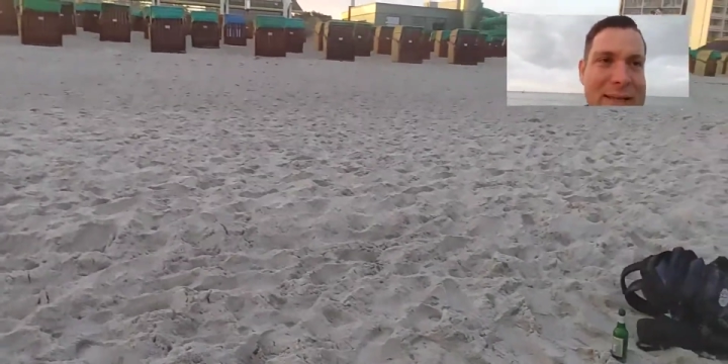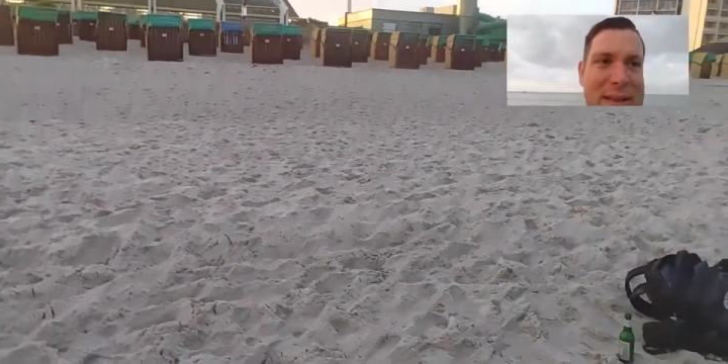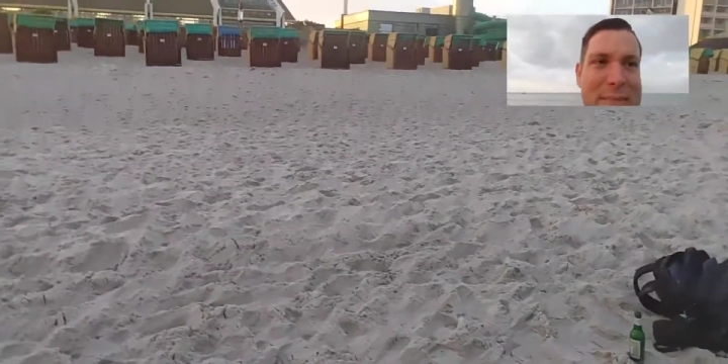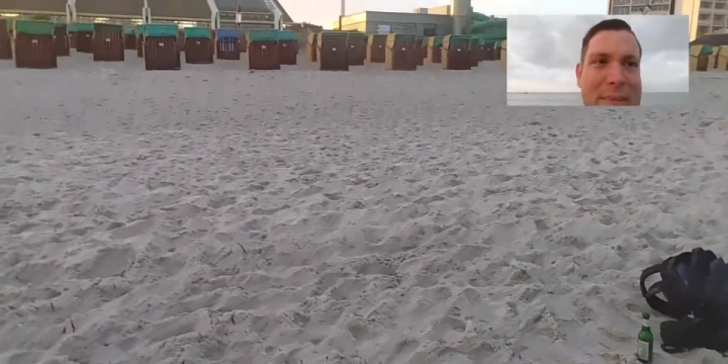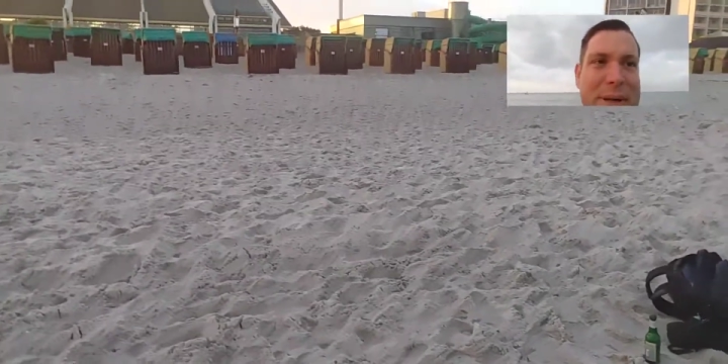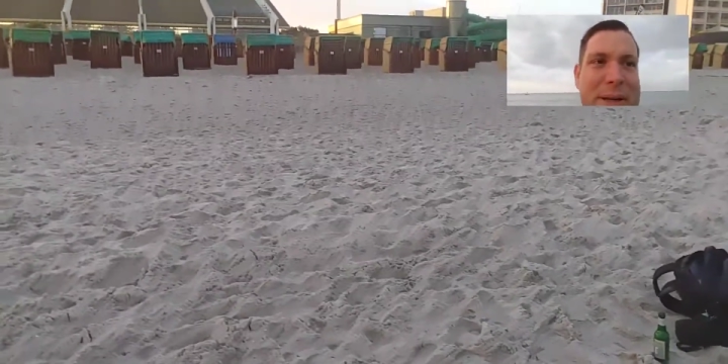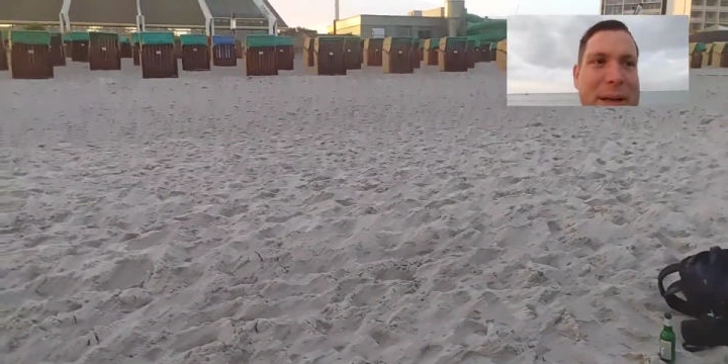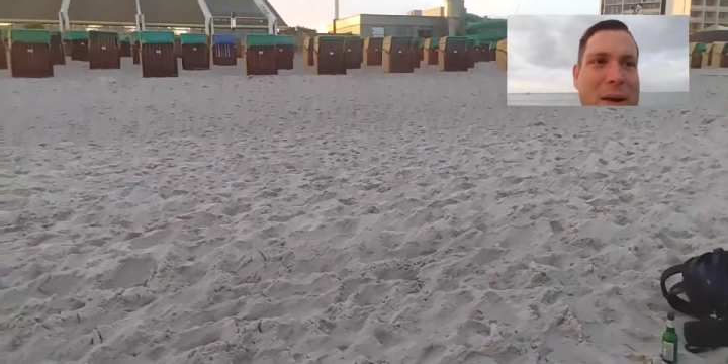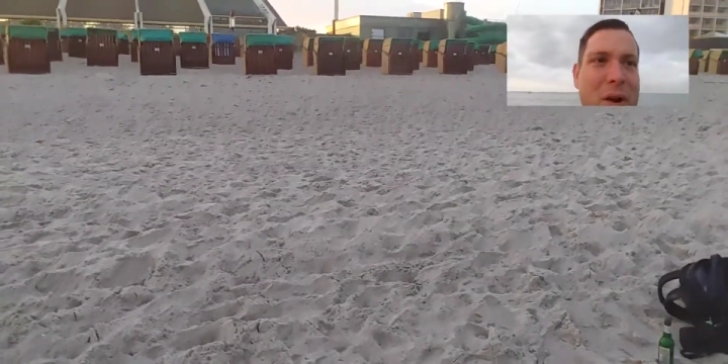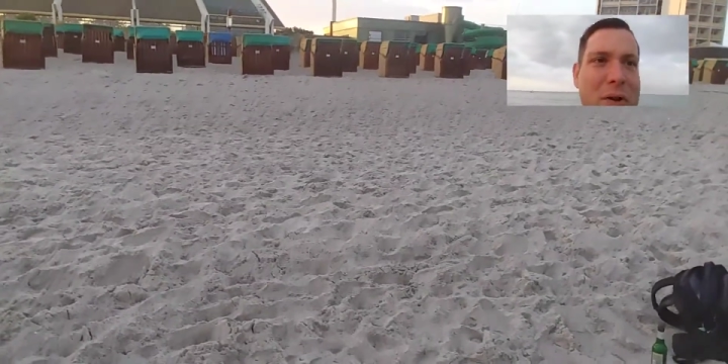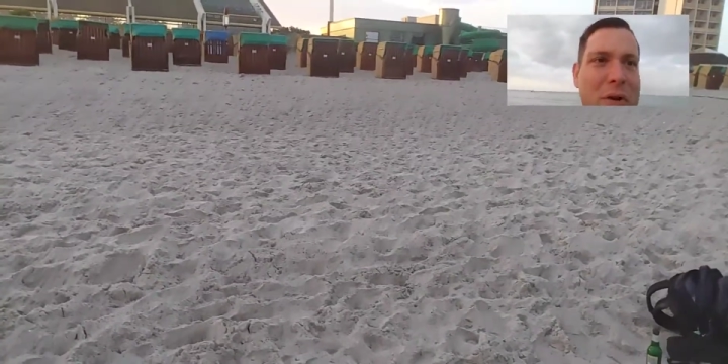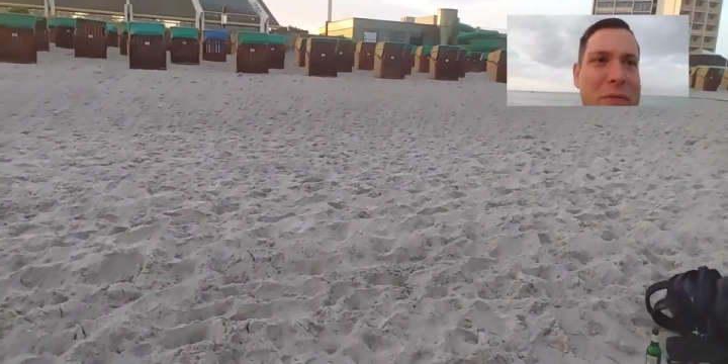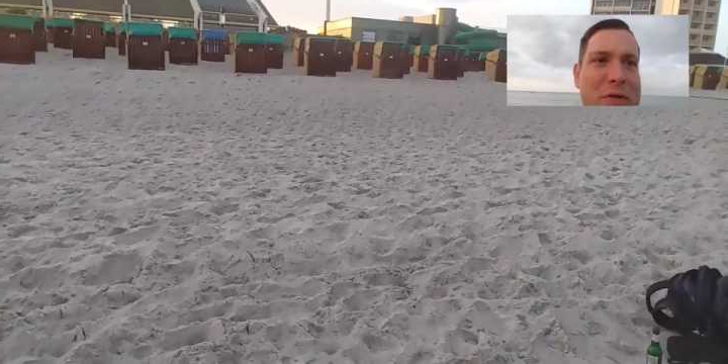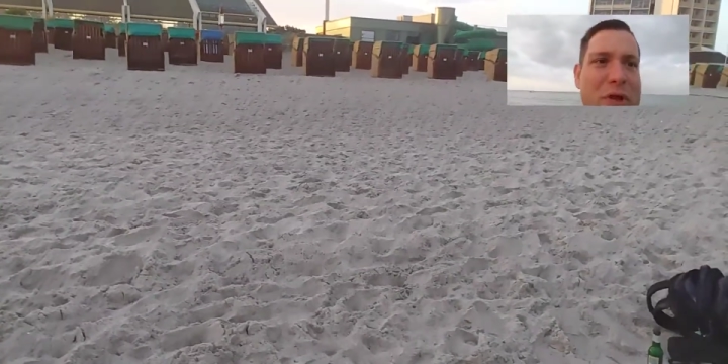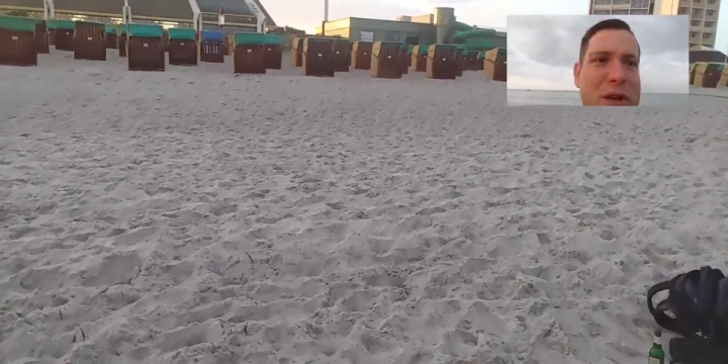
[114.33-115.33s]
they built a
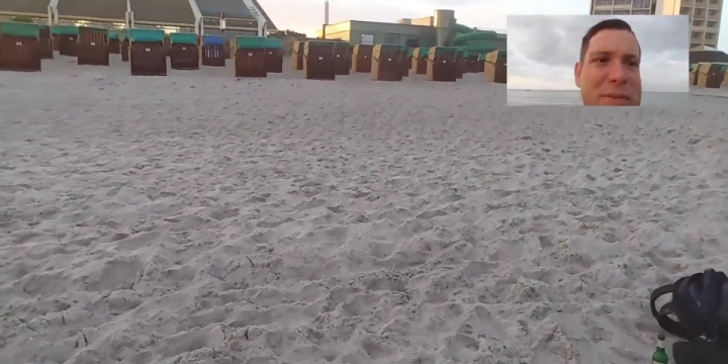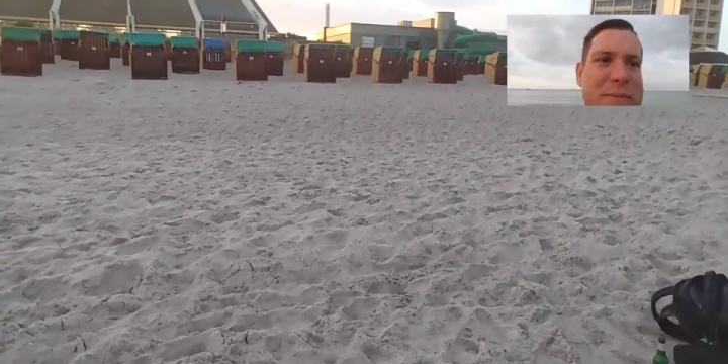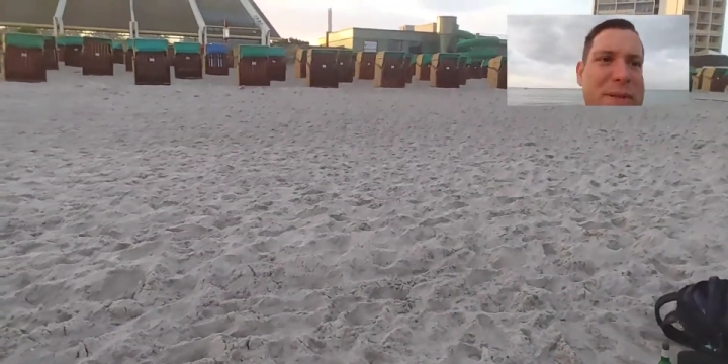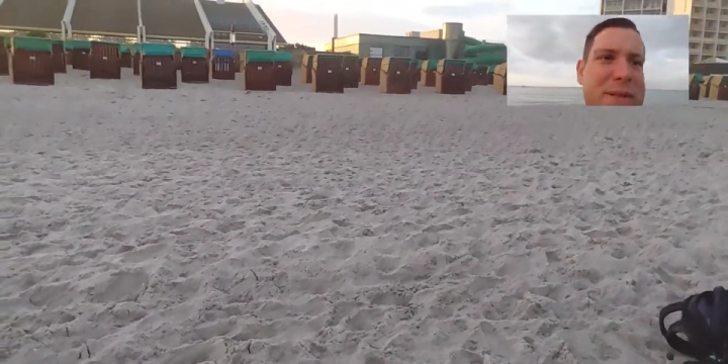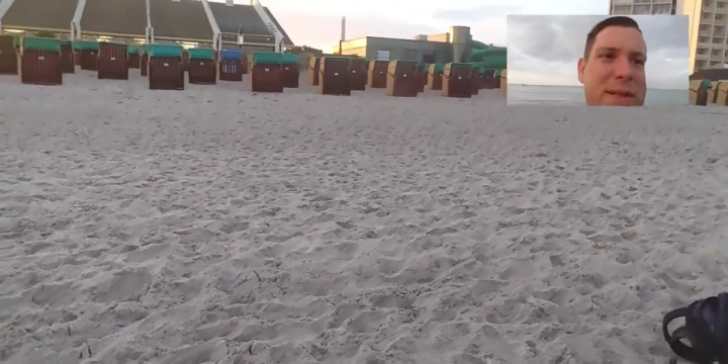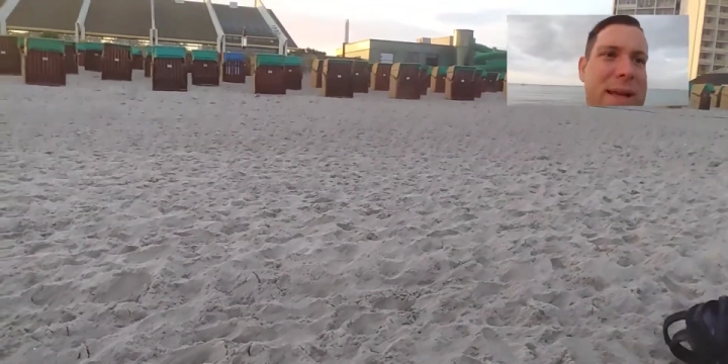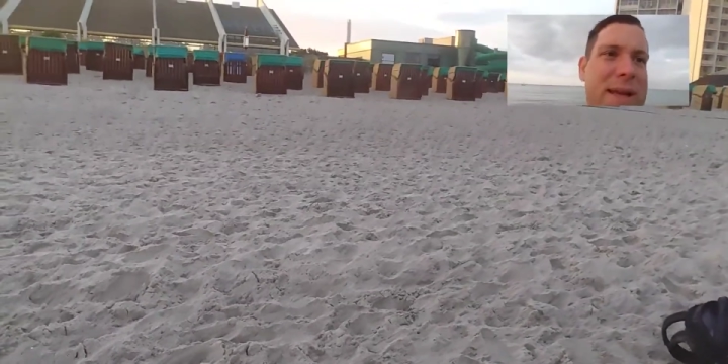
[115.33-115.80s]
lot of ships,